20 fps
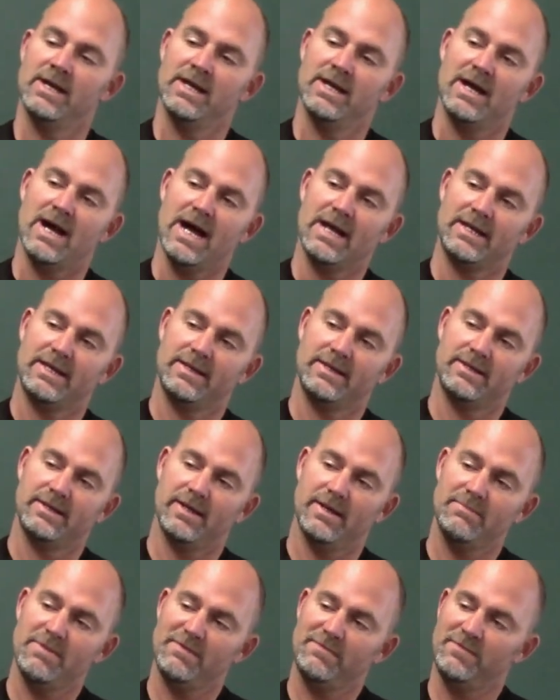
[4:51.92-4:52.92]
I
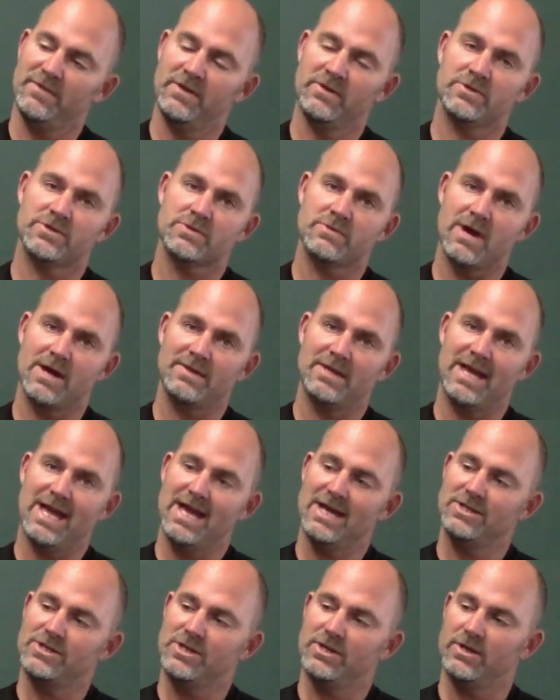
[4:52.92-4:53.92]
cut my fingers around the
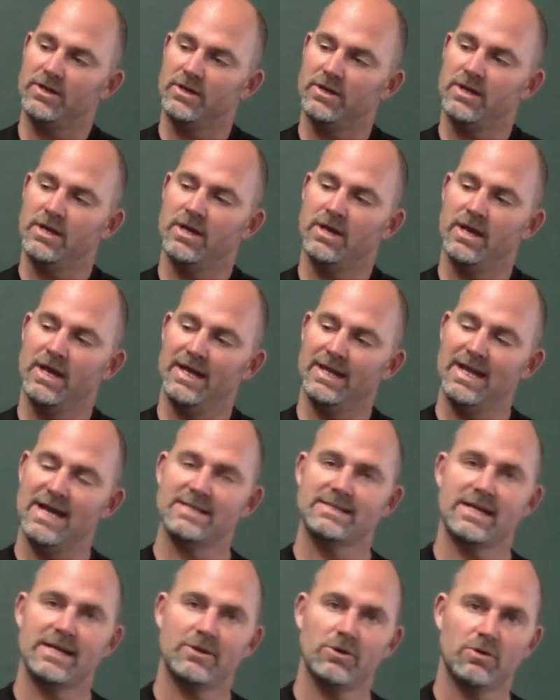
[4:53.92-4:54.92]
edge here, and as
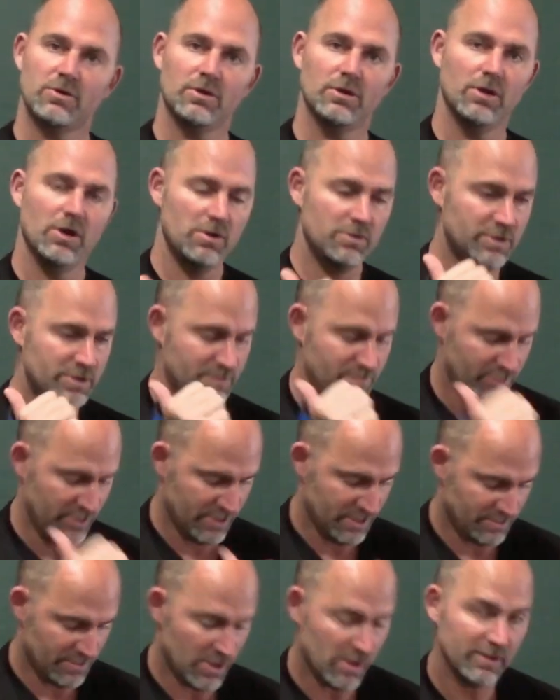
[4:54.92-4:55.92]
I go close, bring
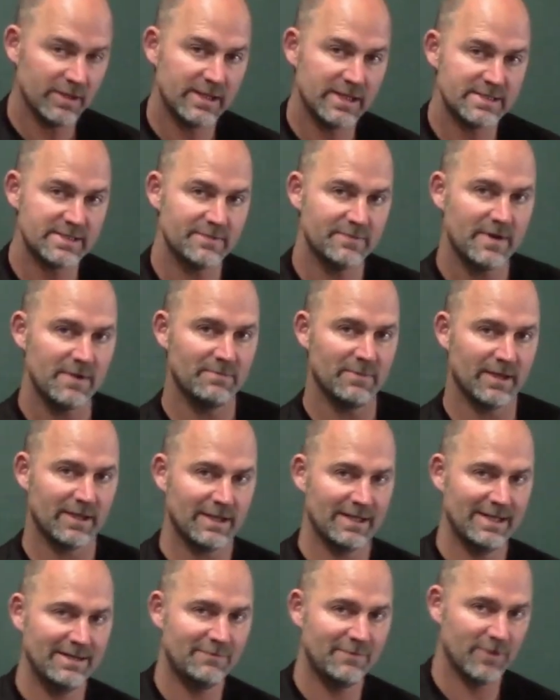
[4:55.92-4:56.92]
the ball in as if I'm like an
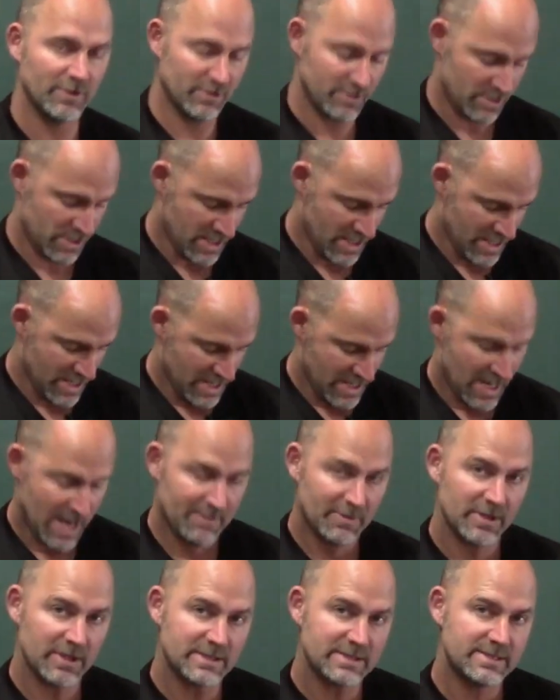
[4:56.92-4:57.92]
infielder, I'm
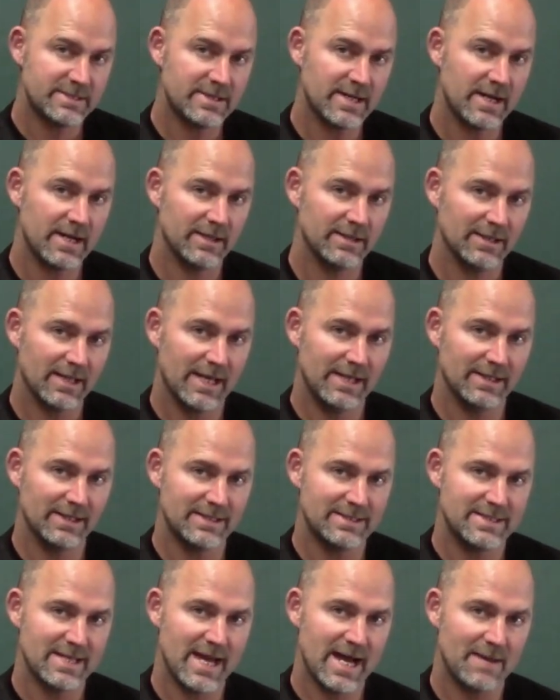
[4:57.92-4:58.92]
gonna lightly
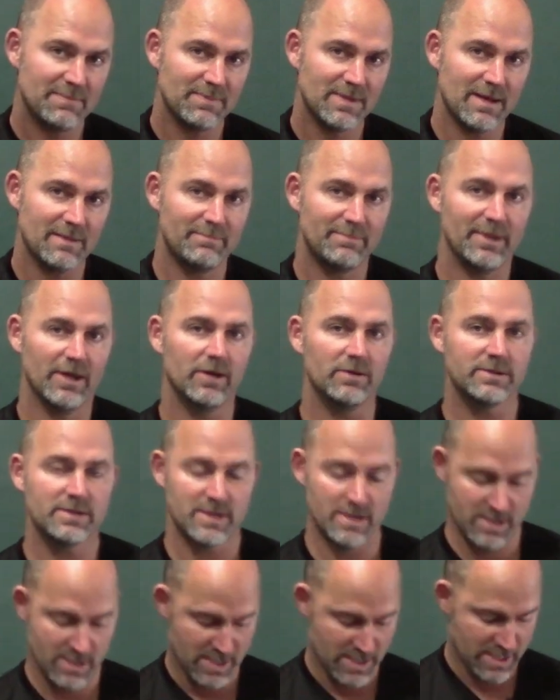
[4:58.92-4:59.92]
tap that belt,
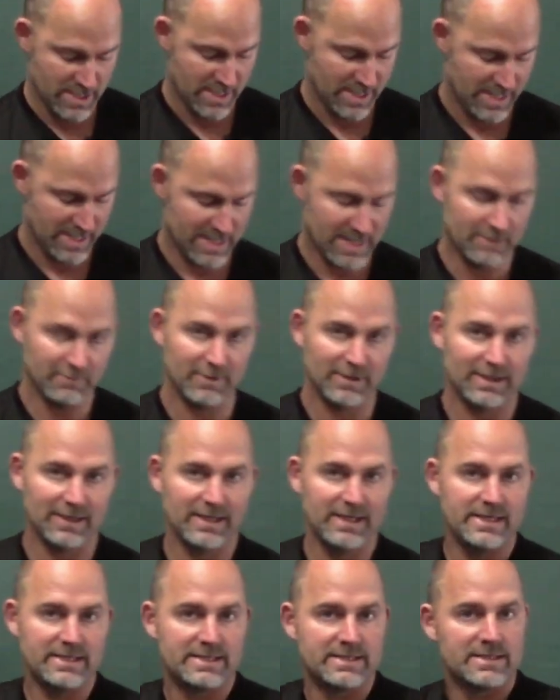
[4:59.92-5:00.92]
and I
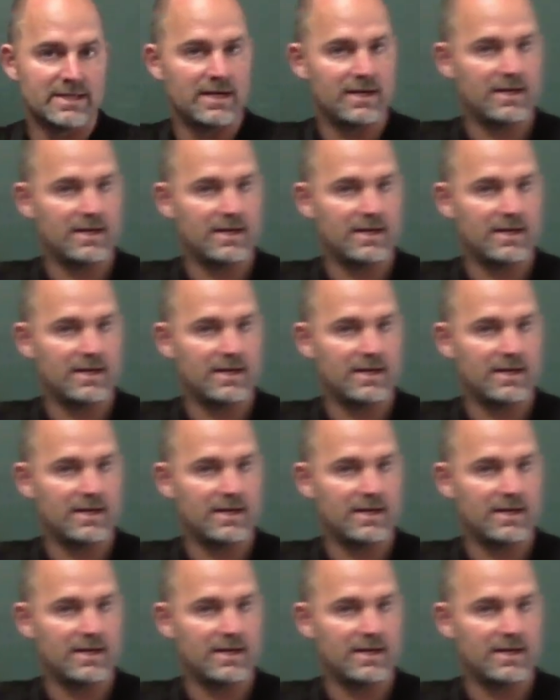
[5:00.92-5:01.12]
release,